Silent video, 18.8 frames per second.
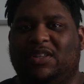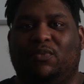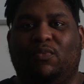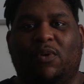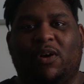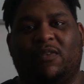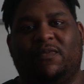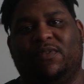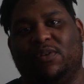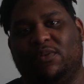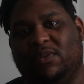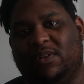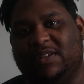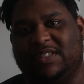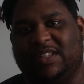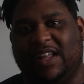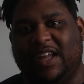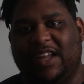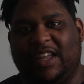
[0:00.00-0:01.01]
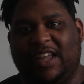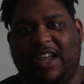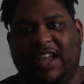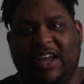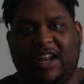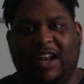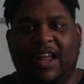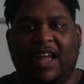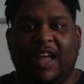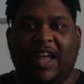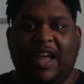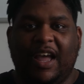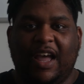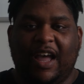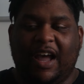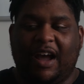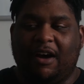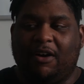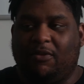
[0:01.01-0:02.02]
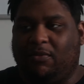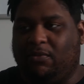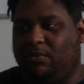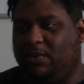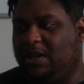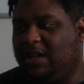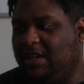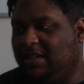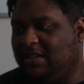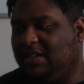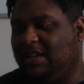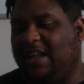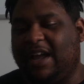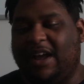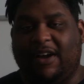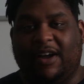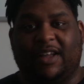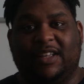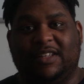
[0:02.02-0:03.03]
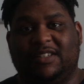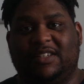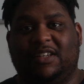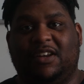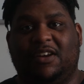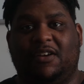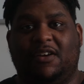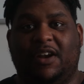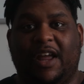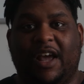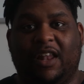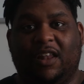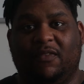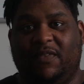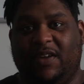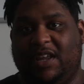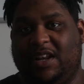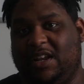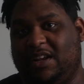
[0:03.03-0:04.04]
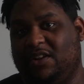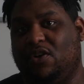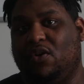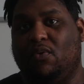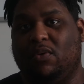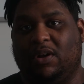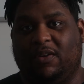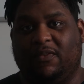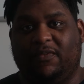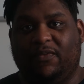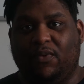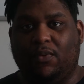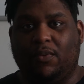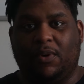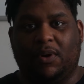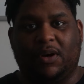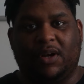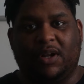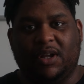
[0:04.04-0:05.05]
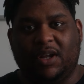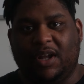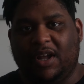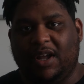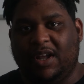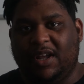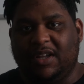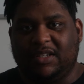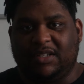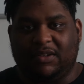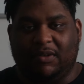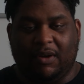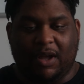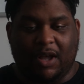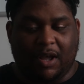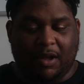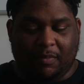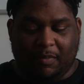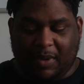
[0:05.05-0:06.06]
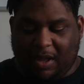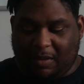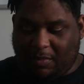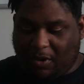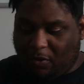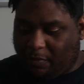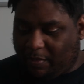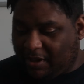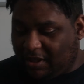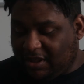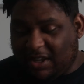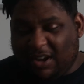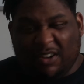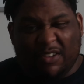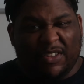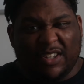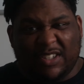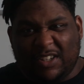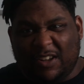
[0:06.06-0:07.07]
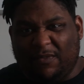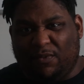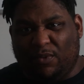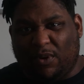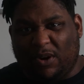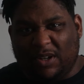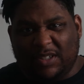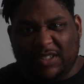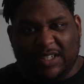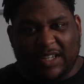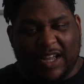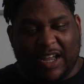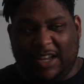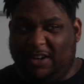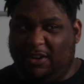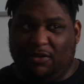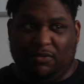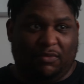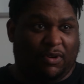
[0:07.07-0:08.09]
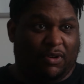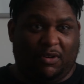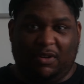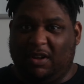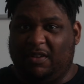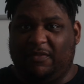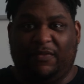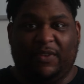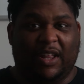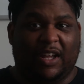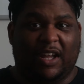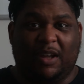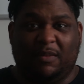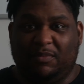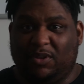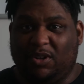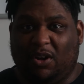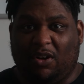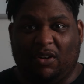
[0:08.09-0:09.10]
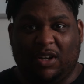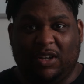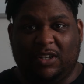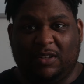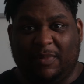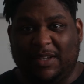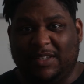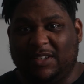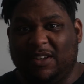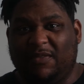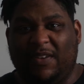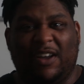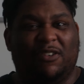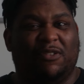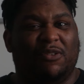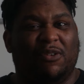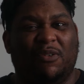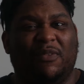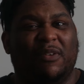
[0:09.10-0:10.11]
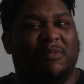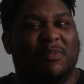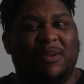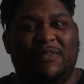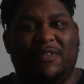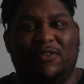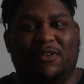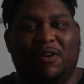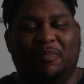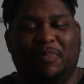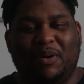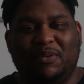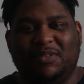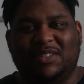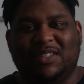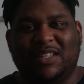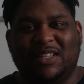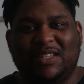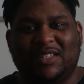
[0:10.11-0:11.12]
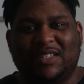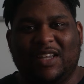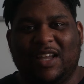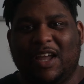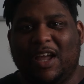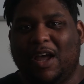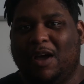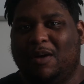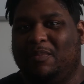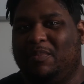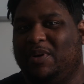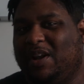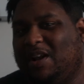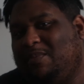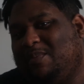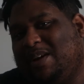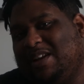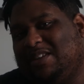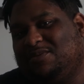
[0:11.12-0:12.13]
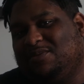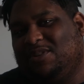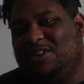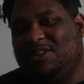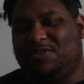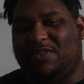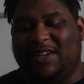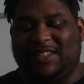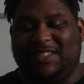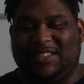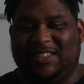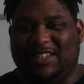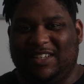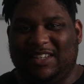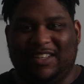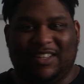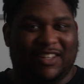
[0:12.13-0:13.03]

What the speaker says: the workflow looks like, and how I can sit here and elevate it going forward. So I'm hoping all this stuff works. I feel like I'm talking to myself. I don't know if I'm even going to post this, but I might as well address